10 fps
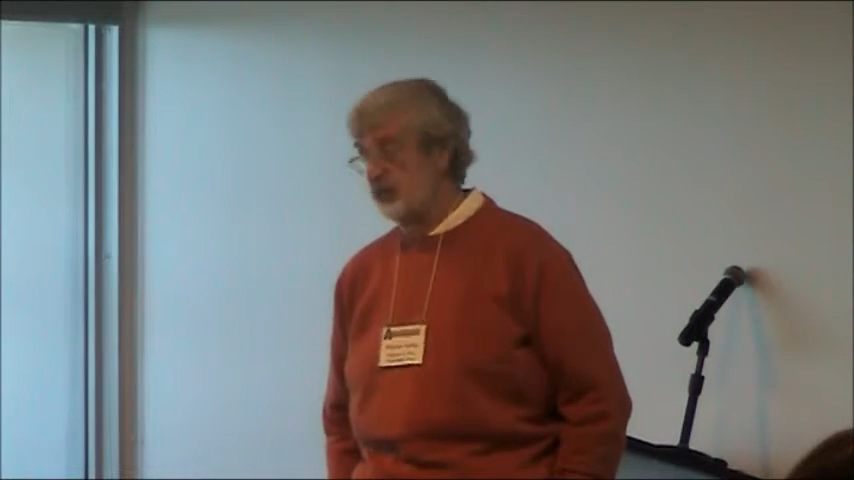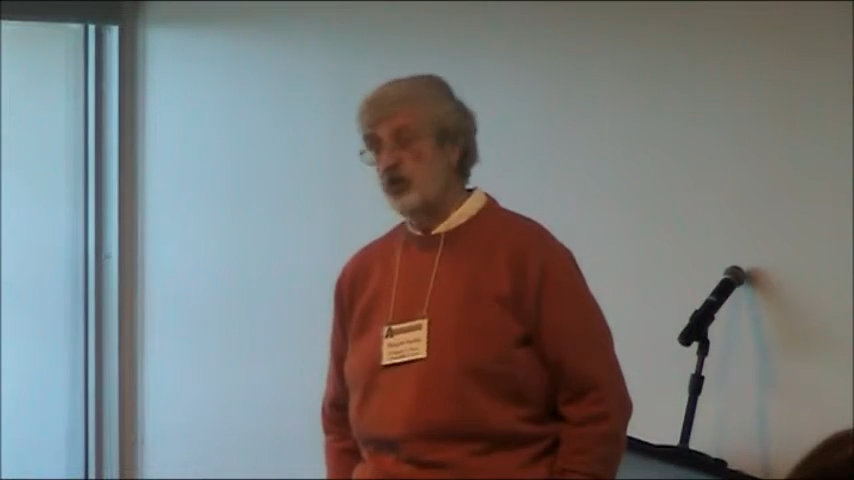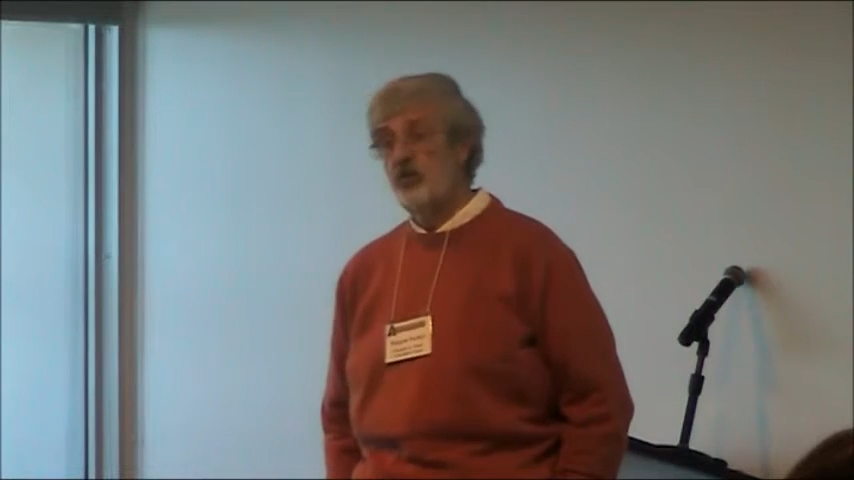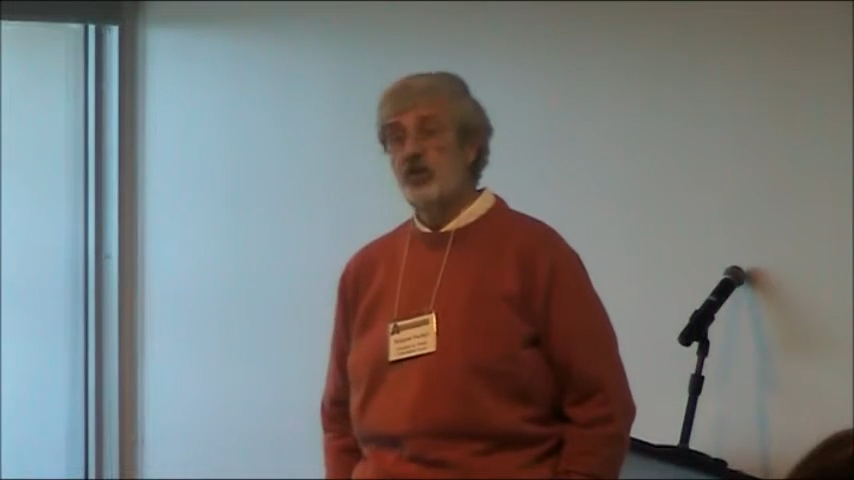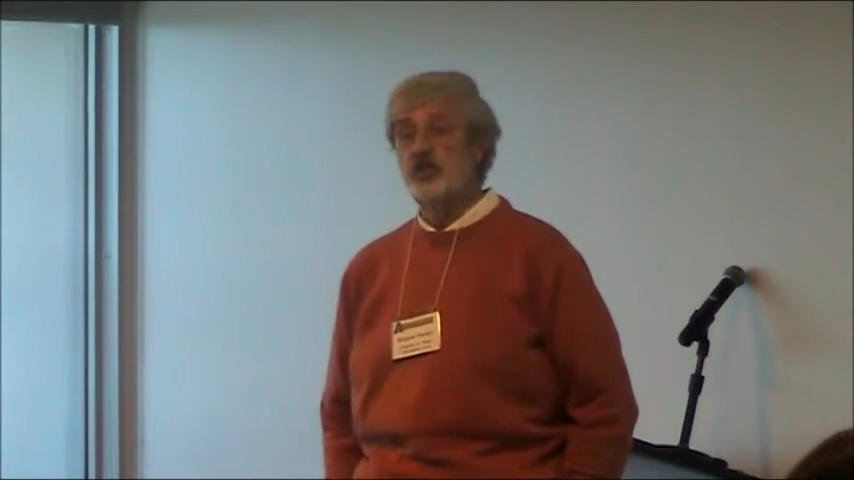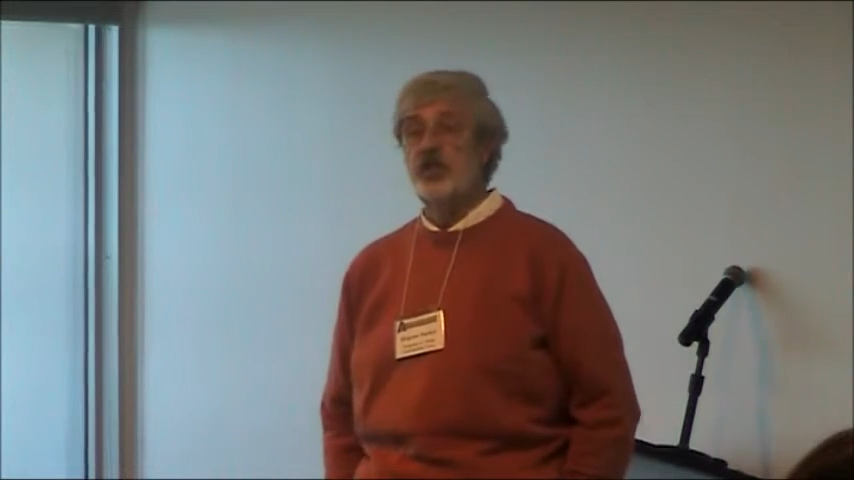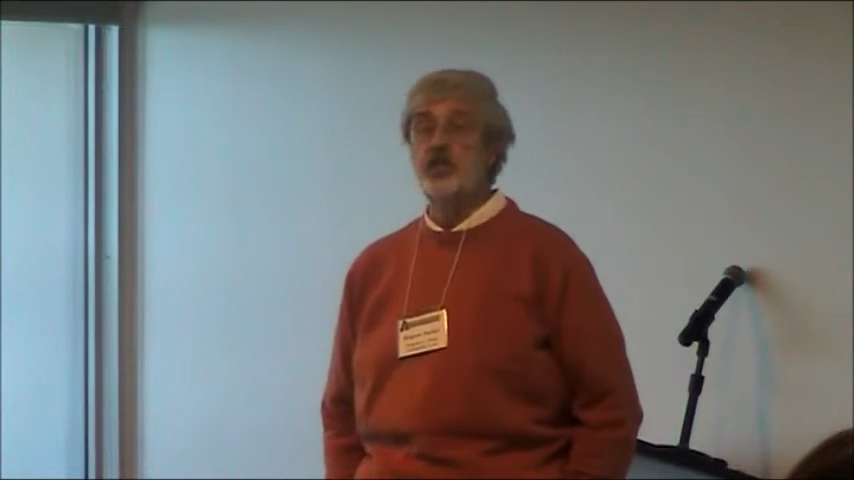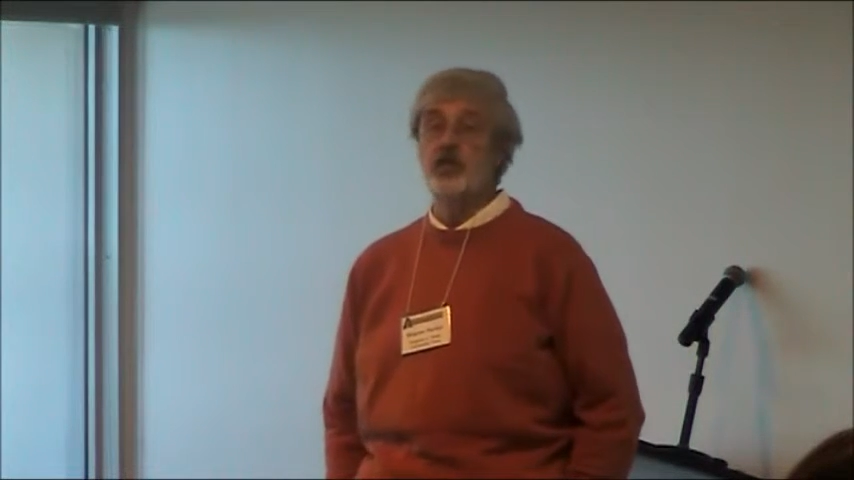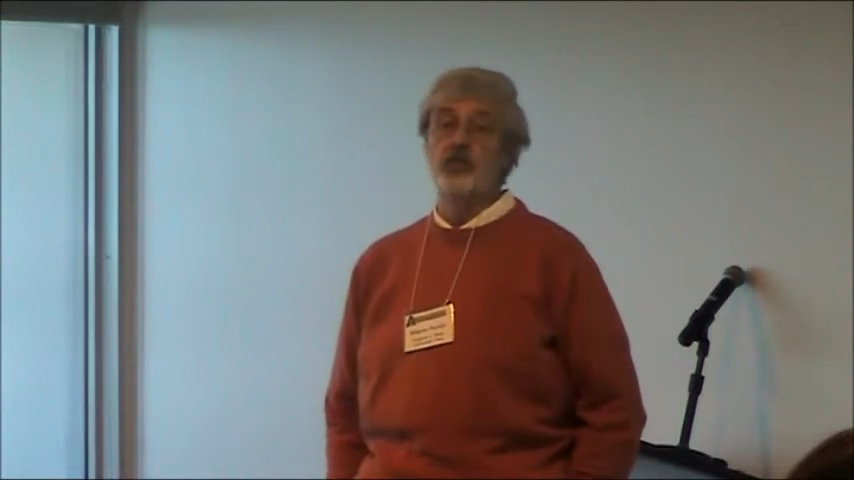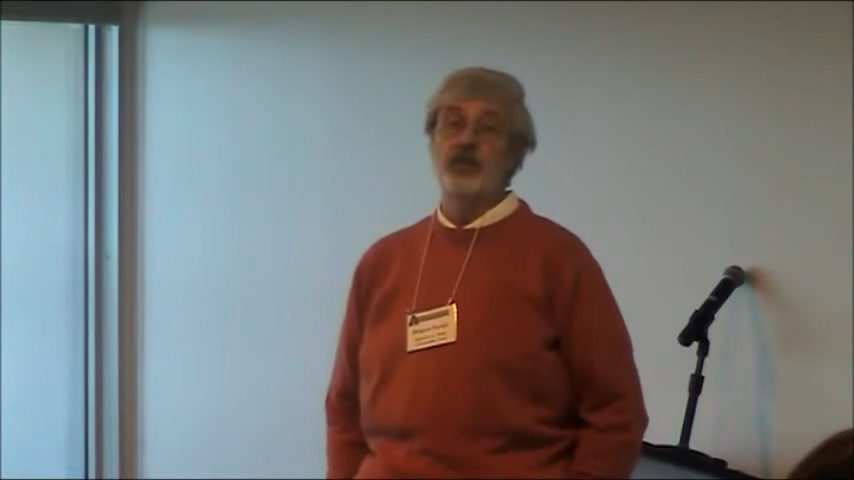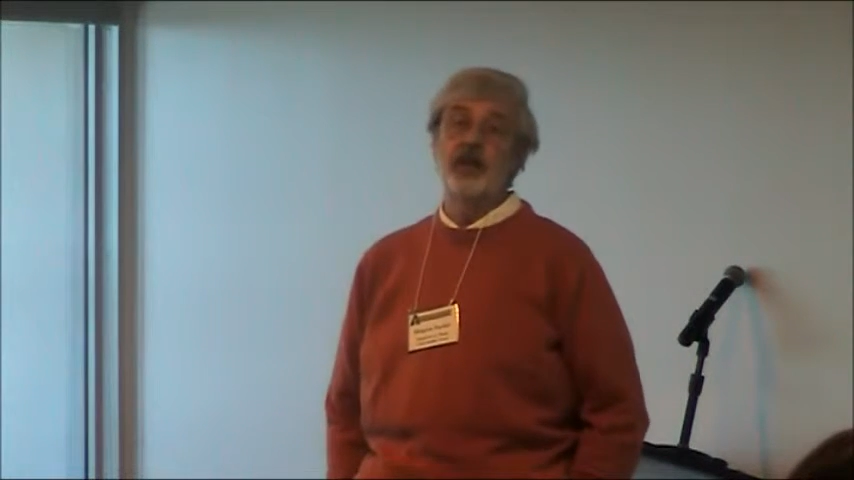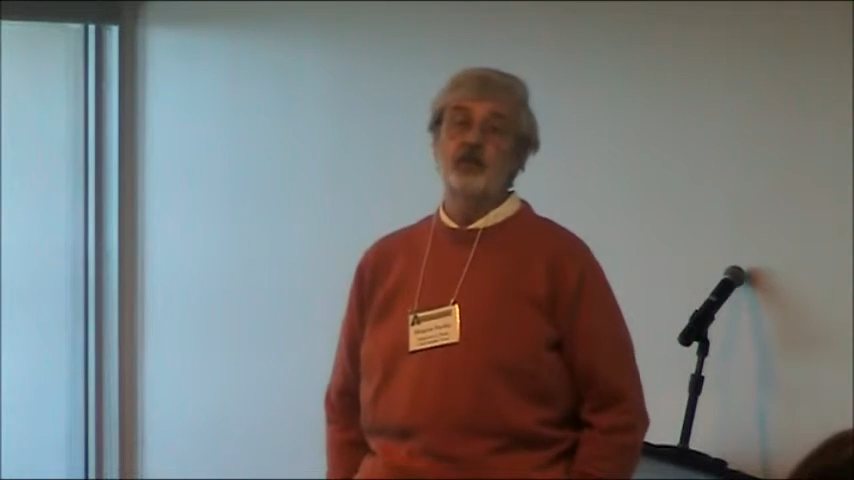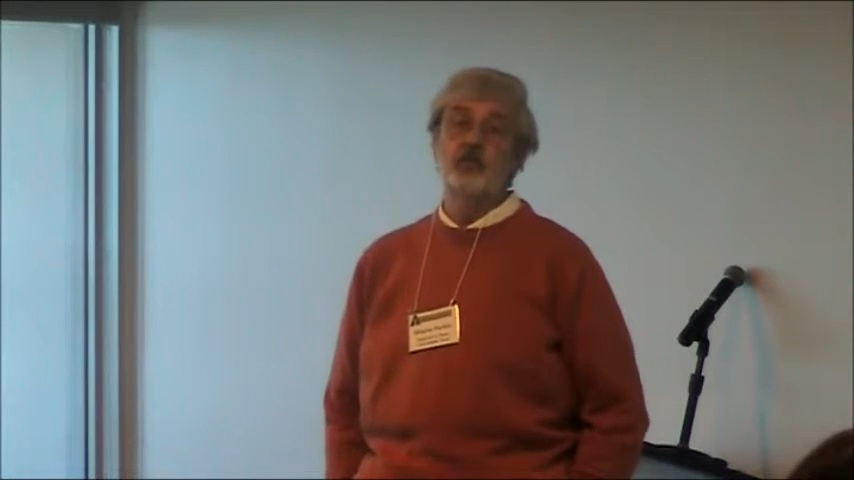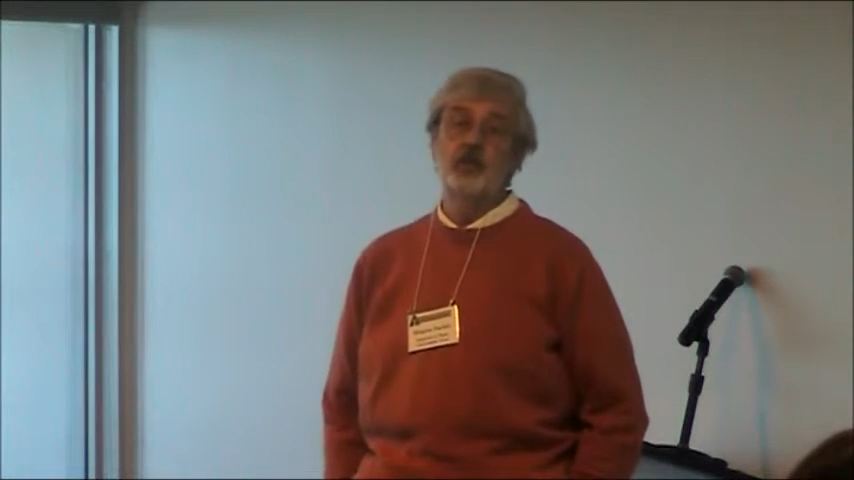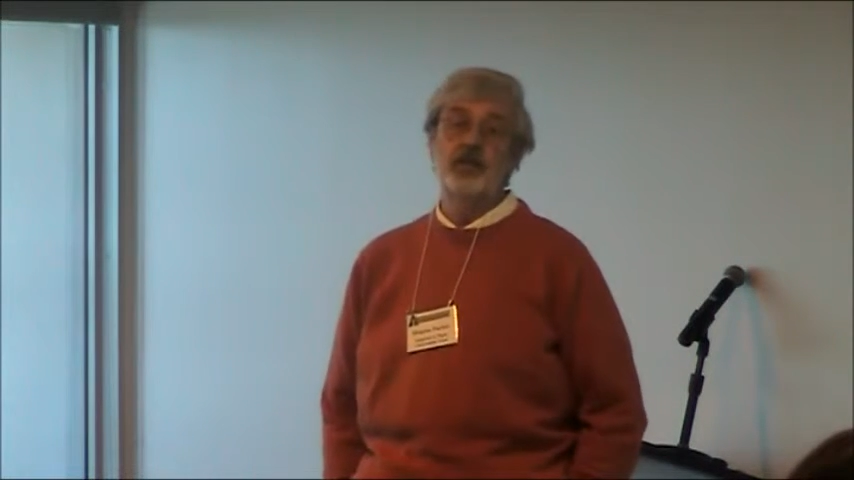visualization.
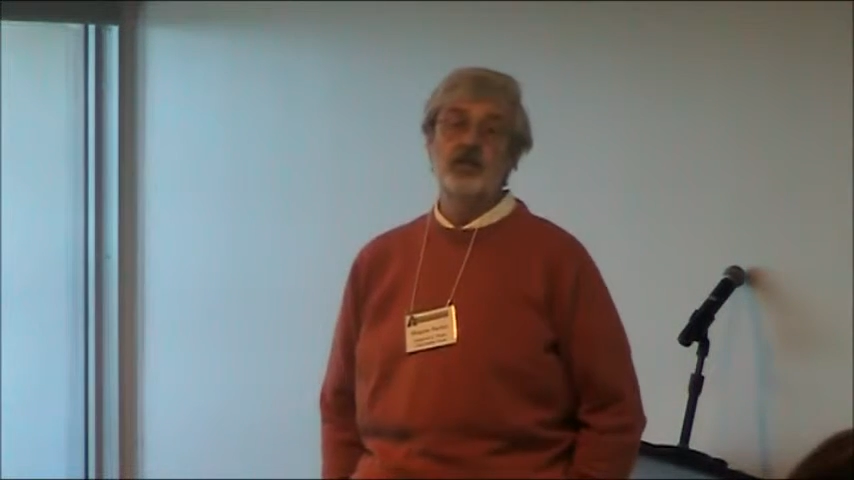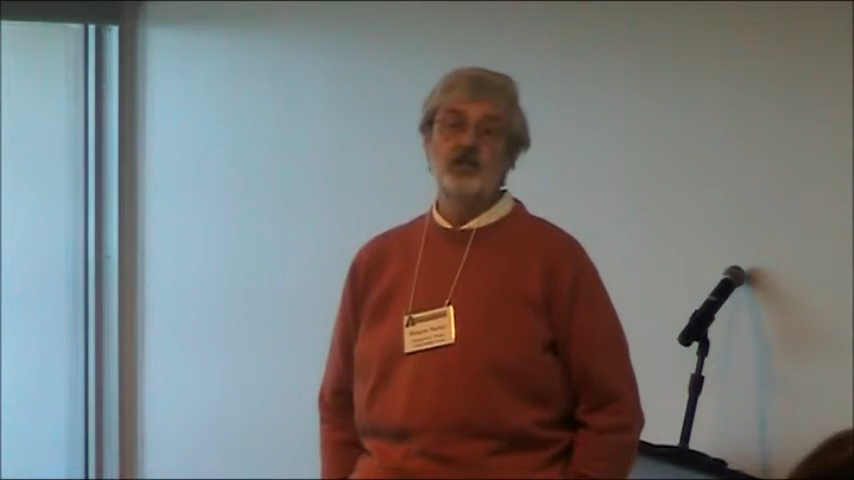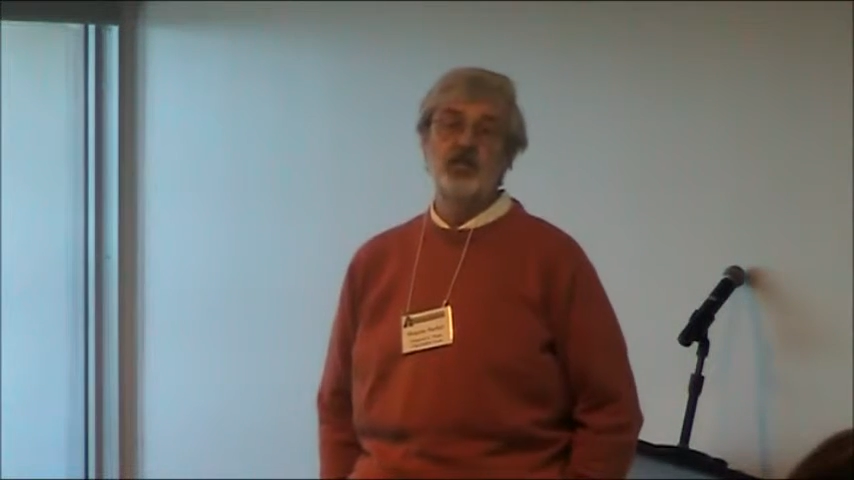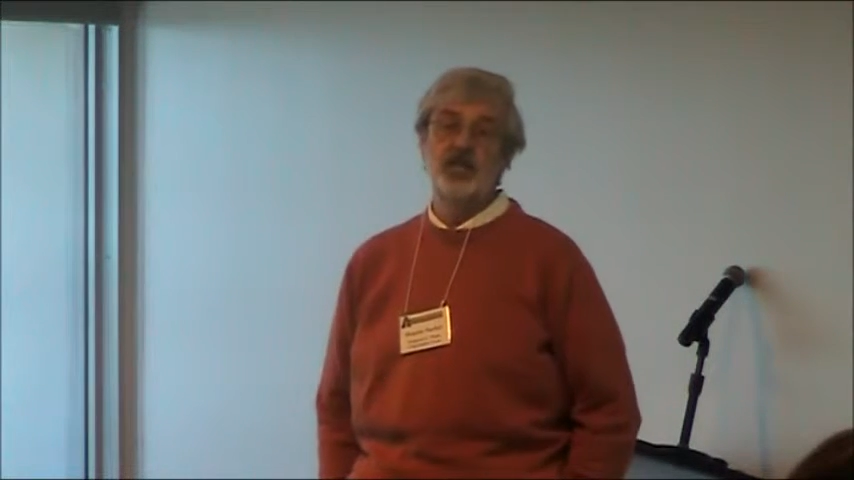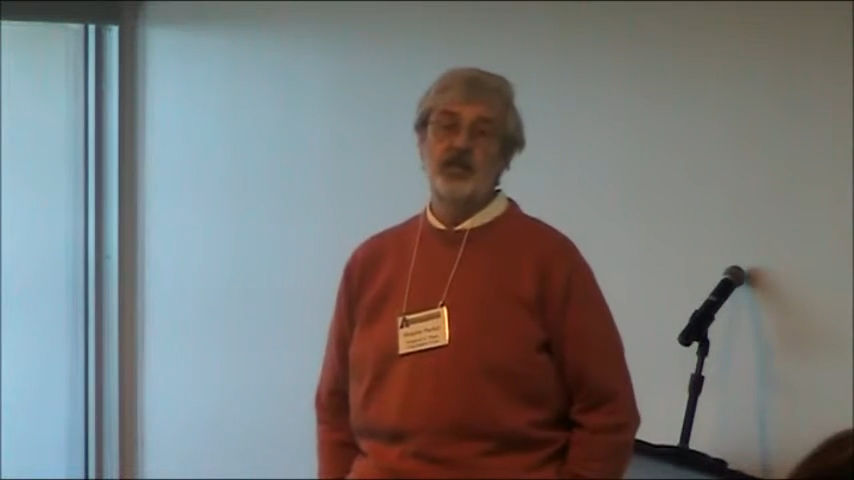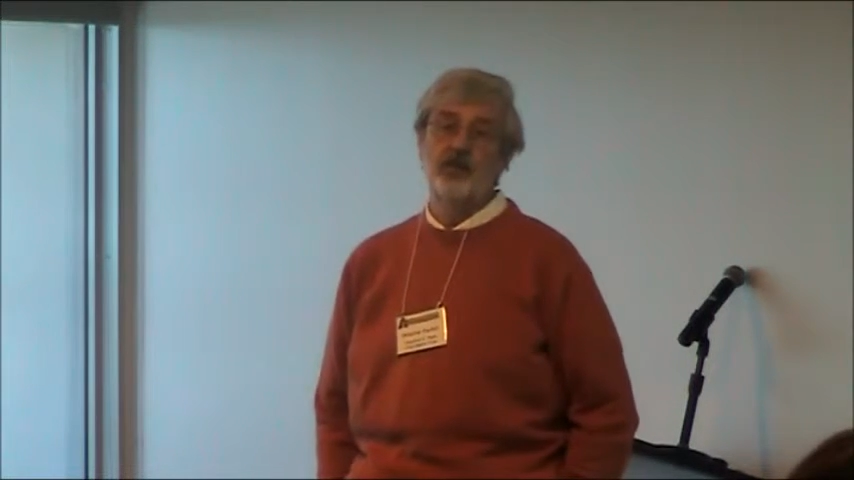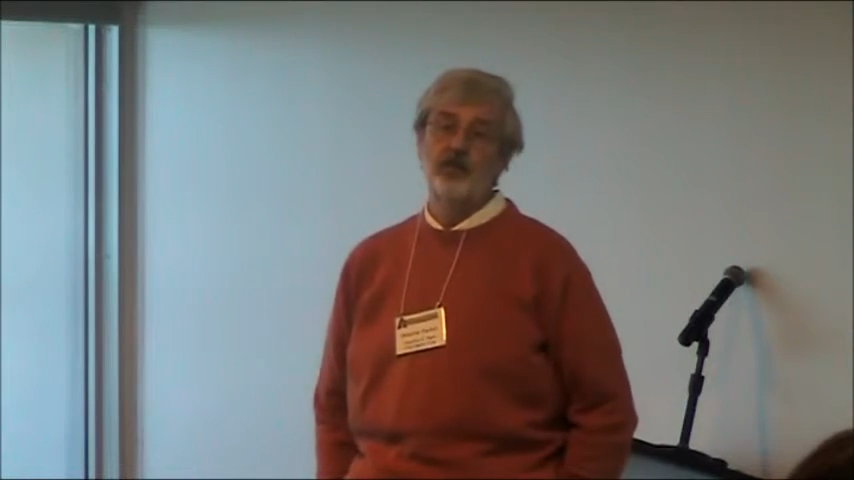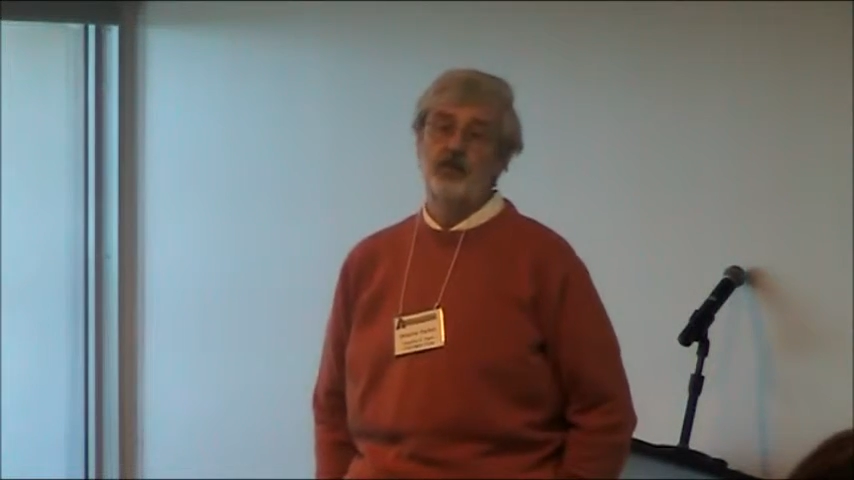We understand that